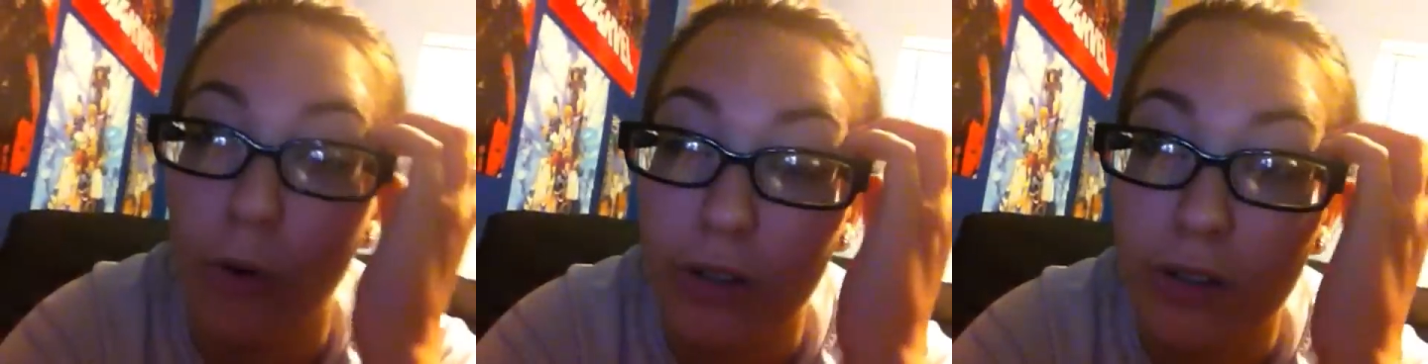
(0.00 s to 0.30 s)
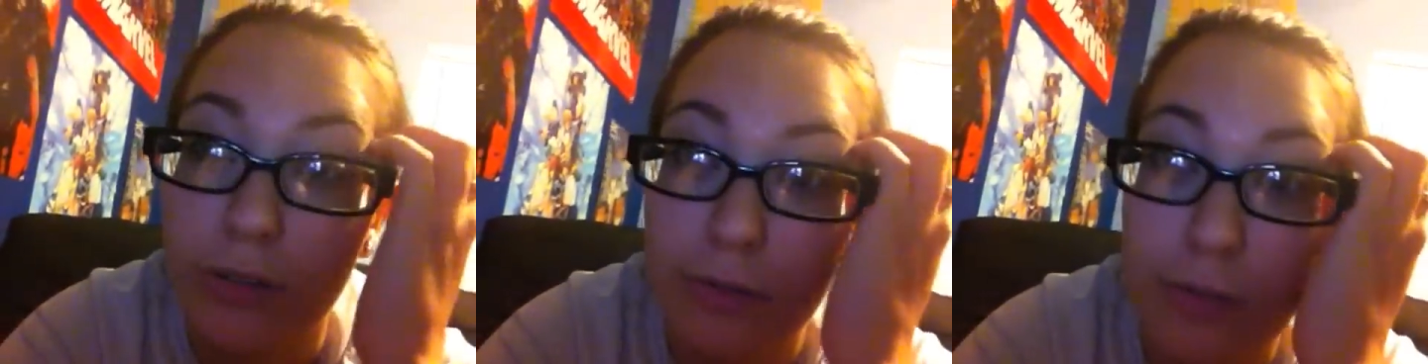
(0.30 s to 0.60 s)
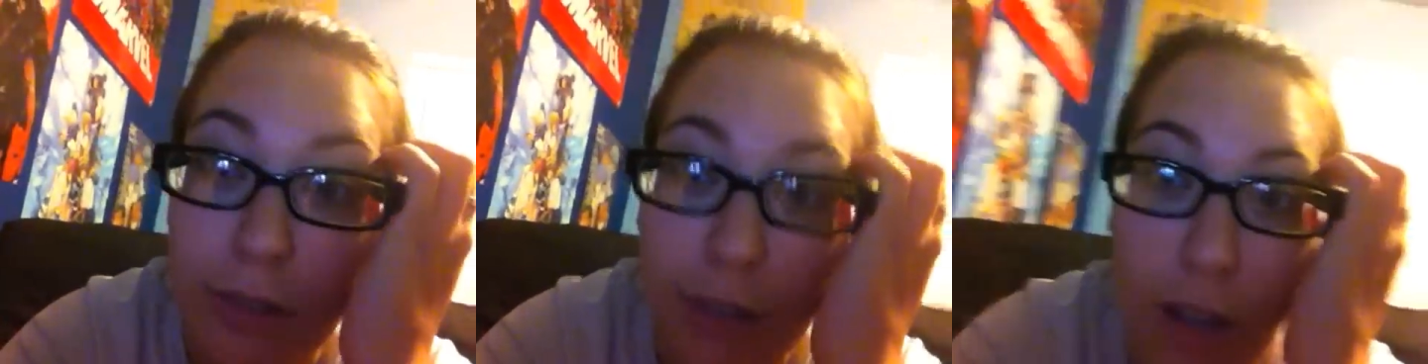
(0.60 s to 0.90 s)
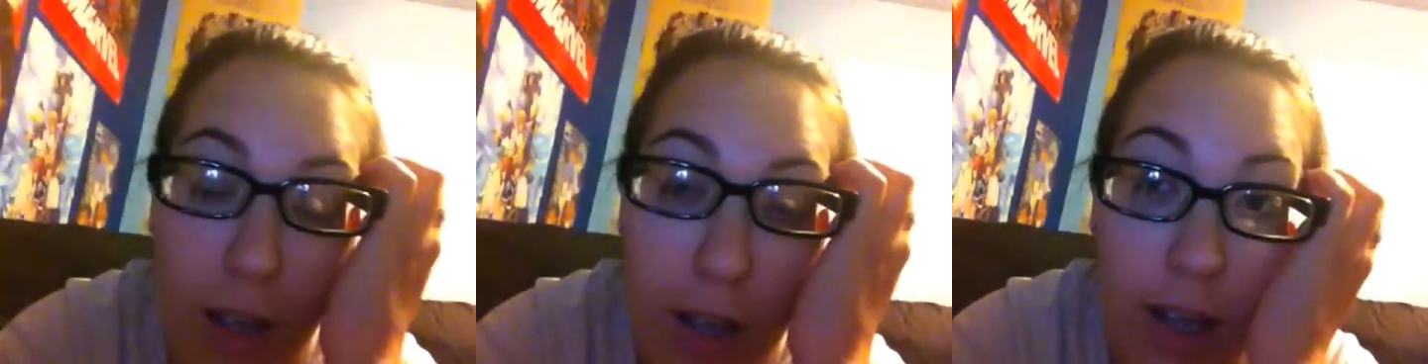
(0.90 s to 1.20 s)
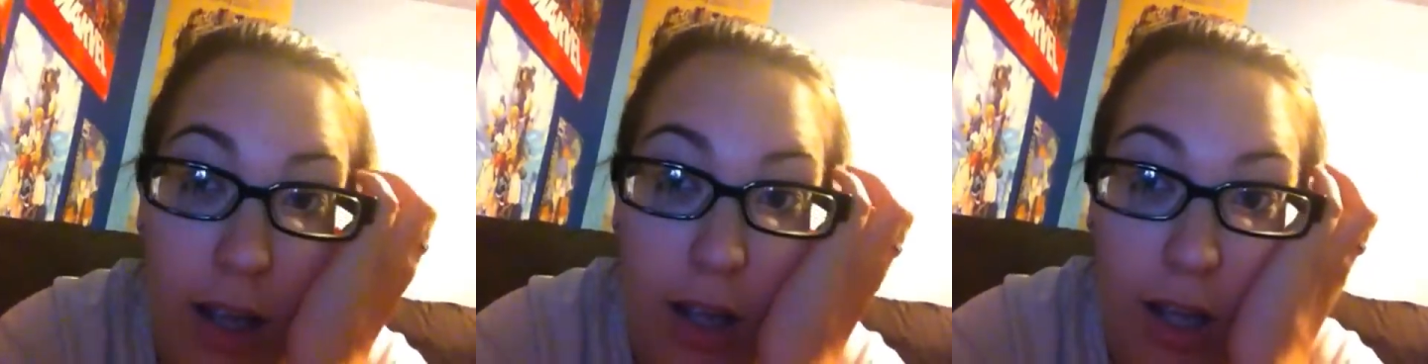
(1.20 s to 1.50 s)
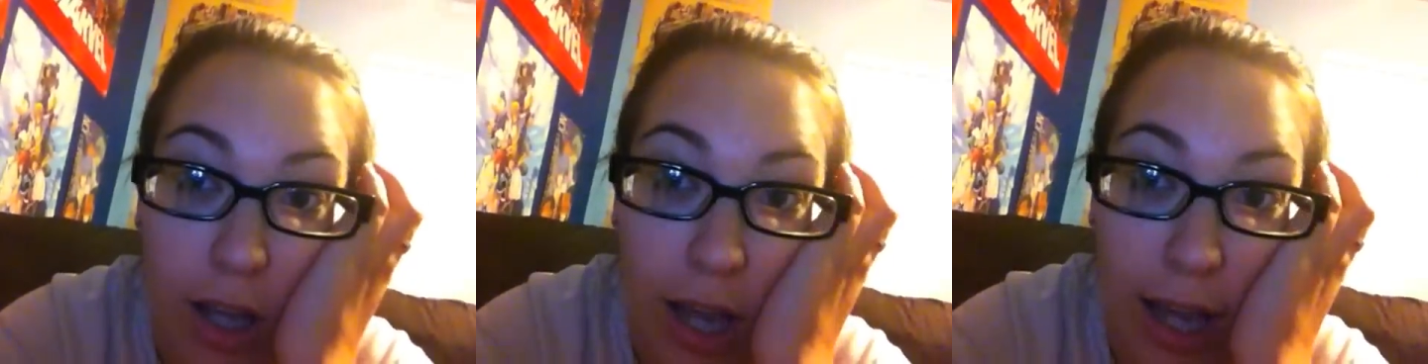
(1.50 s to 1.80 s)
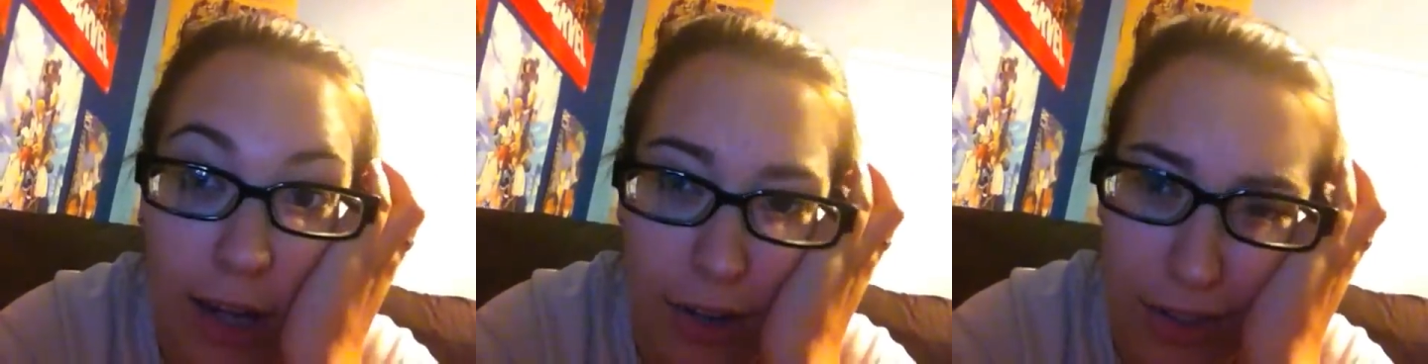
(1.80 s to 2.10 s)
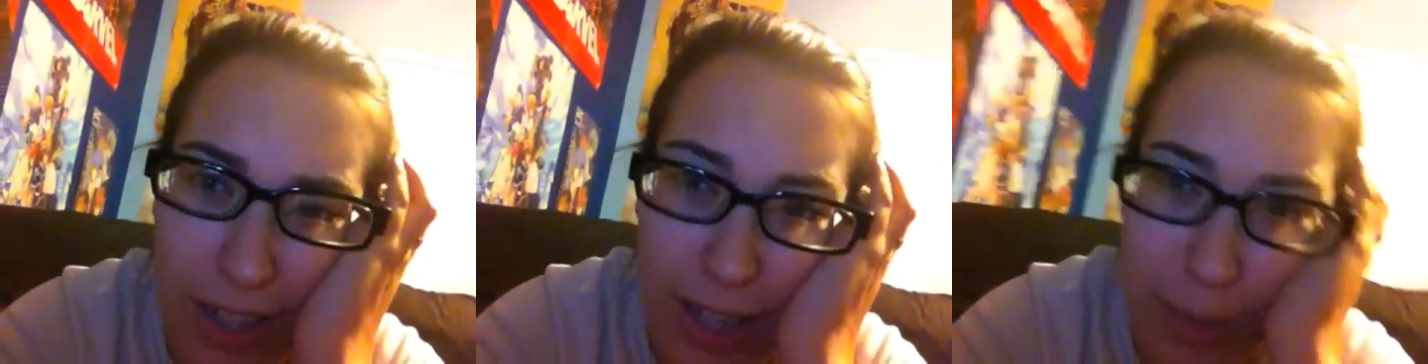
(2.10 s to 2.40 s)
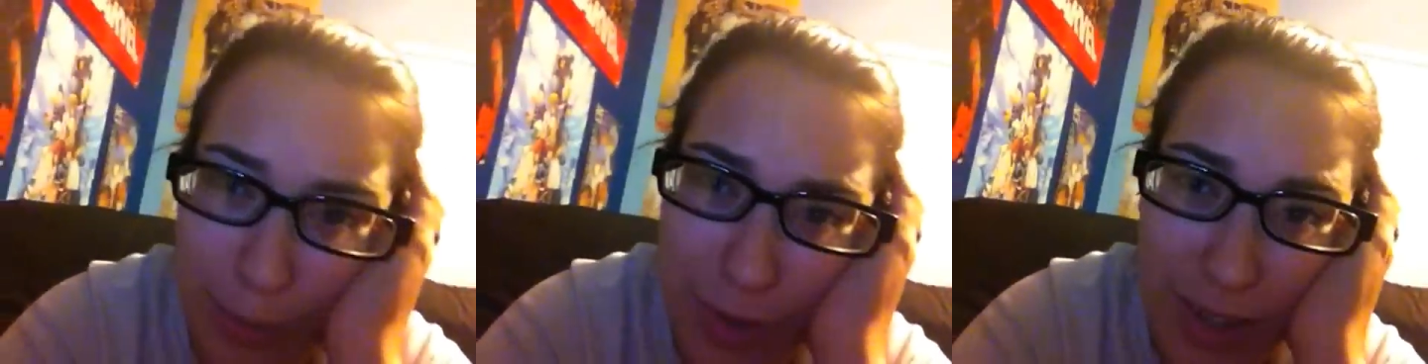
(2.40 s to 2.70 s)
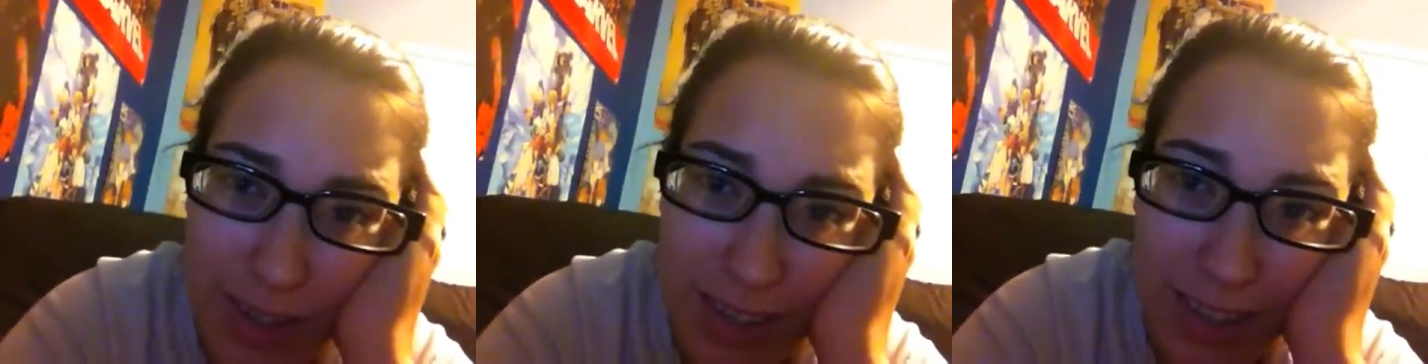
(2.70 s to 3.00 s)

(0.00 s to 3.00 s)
Portal. And other games. And other games.